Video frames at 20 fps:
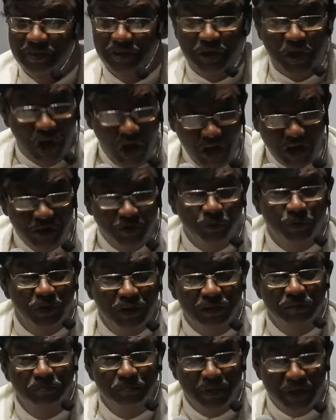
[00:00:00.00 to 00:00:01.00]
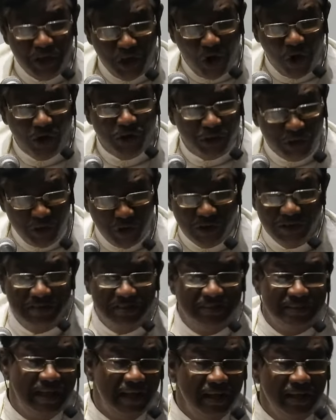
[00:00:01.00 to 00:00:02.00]
God will be on your
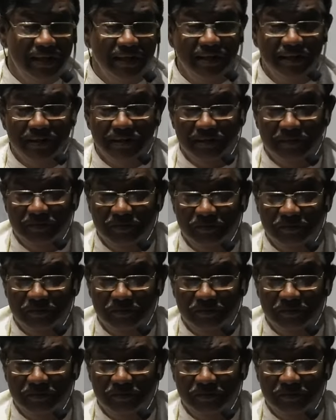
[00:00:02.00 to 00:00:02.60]
side.